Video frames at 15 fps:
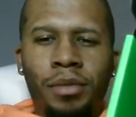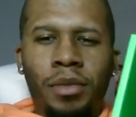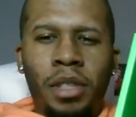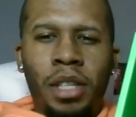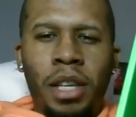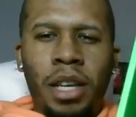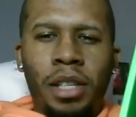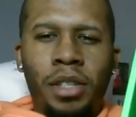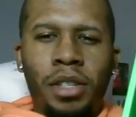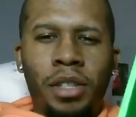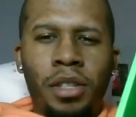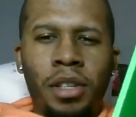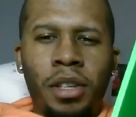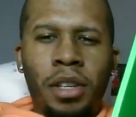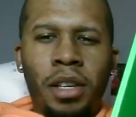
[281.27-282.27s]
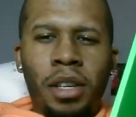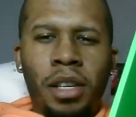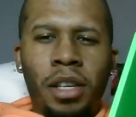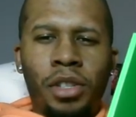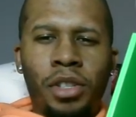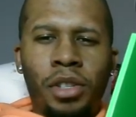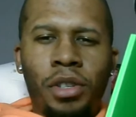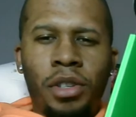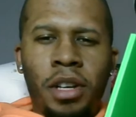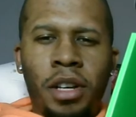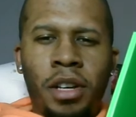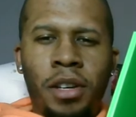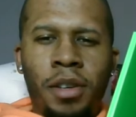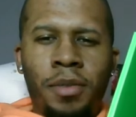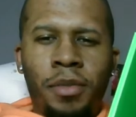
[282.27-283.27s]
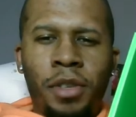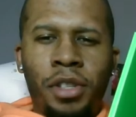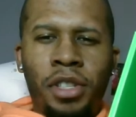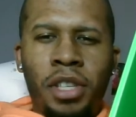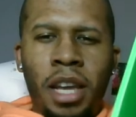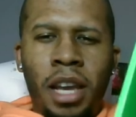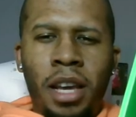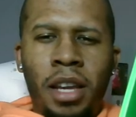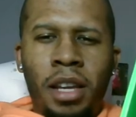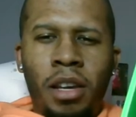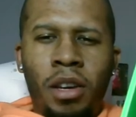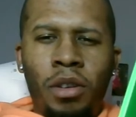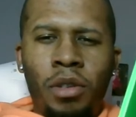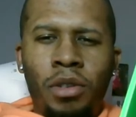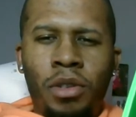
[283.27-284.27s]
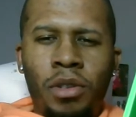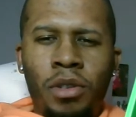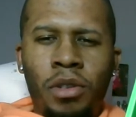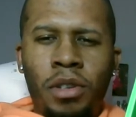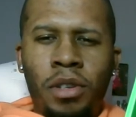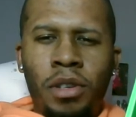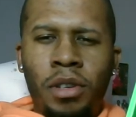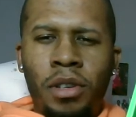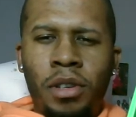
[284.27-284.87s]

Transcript: you got your that's your um, your stand it goes on.